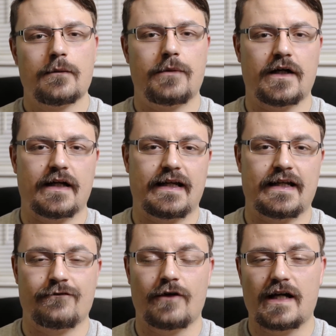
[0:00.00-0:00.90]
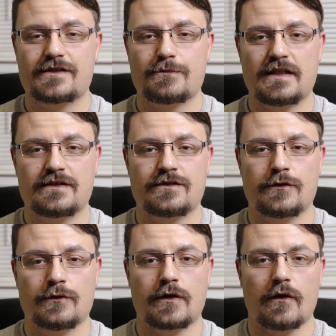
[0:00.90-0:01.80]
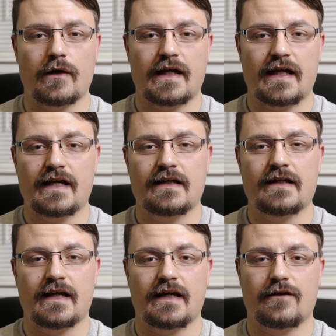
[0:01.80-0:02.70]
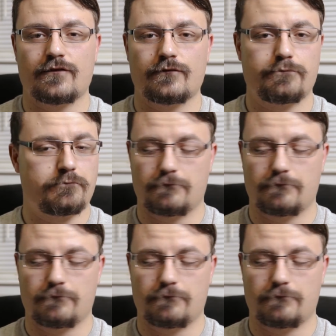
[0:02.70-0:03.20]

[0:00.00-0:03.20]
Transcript: but advised me to go ahead and